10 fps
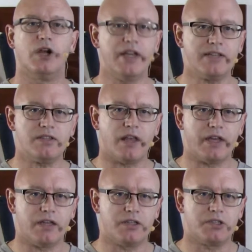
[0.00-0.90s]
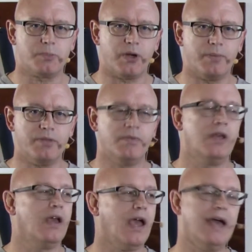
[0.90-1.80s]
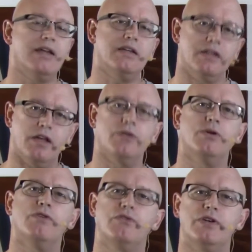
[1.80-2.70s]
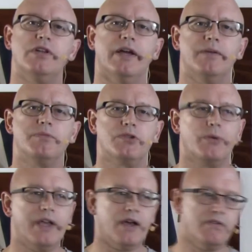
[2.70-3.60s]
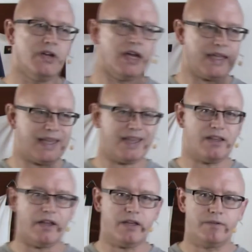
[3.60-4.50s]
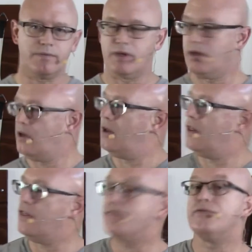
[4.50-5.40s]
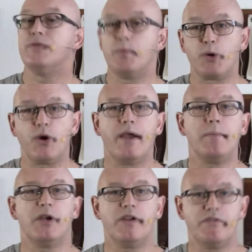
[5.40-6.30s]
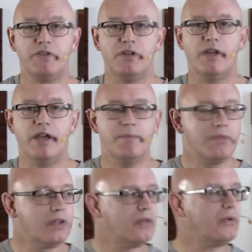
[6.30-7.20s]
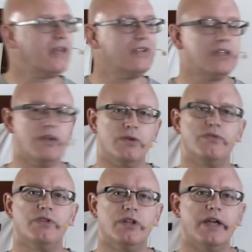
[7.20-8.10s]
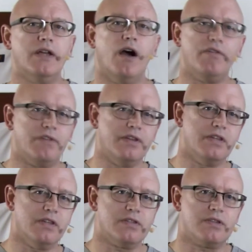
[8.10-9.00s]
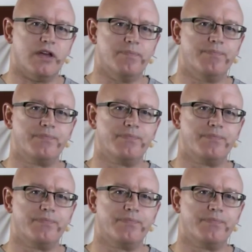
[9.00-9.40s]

Our next lighting experiment added another fill light. So we have a key light, the primary fill light, then we have another fill light off onto the side.